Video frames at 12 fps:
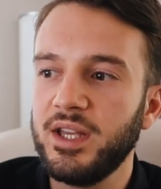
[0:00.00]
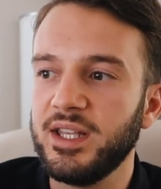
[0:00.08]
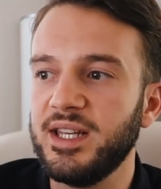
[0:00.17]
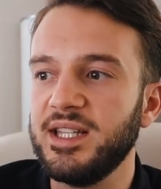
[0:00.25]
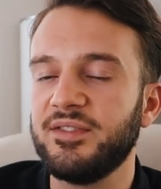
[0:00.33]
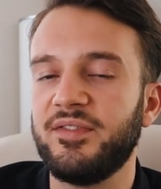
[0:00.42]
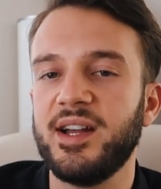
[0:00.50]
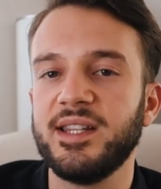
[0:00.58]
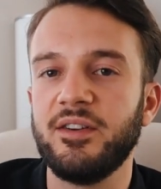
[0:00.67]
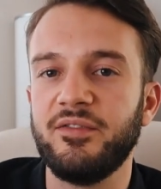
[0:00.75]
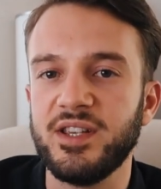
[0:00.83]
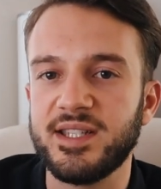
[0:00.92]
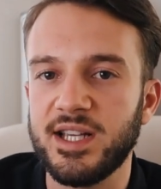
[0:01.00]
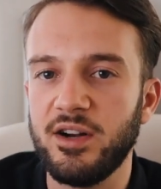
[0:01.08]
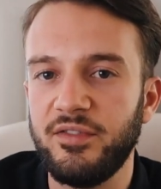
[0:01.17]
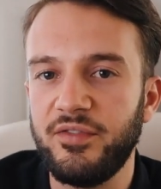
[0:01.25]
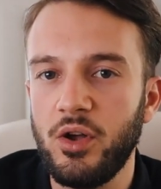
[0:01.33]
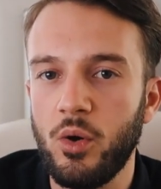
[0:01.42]
You need to find out for
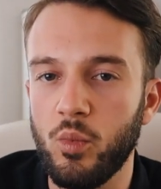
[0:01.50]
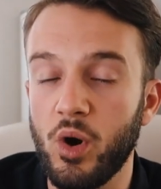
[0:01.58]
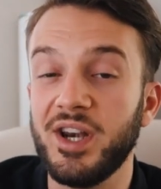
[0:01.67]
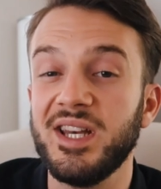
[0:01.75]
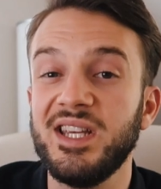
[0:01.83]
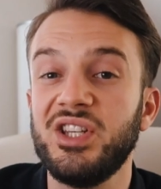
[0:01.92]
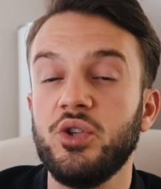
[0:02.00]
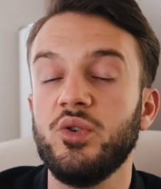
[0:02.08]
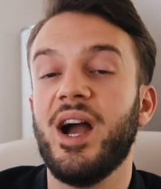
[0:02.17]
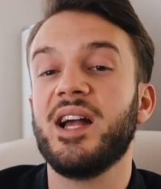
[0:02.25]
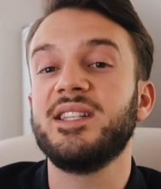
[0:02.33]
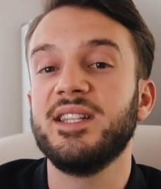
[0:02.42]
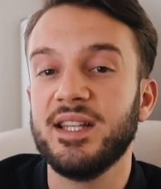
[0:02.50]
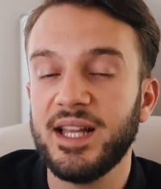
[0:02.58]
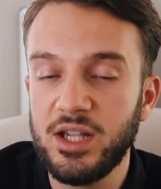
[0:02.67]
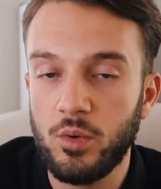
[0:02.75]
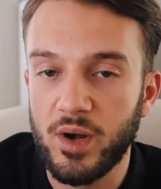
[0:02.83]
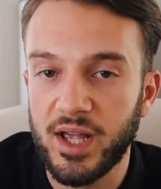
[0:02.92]
yourself what niche do you actually
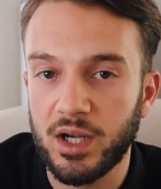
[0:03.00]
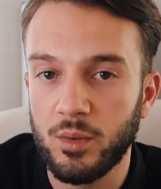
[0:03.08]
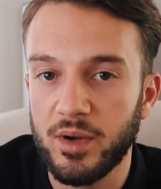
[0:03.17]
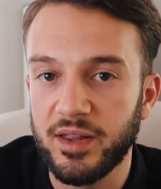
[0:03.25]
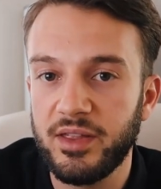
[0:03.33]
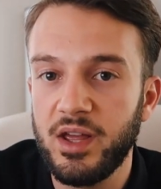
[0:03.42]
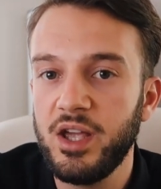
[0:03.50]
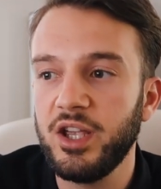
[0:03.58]
like working with,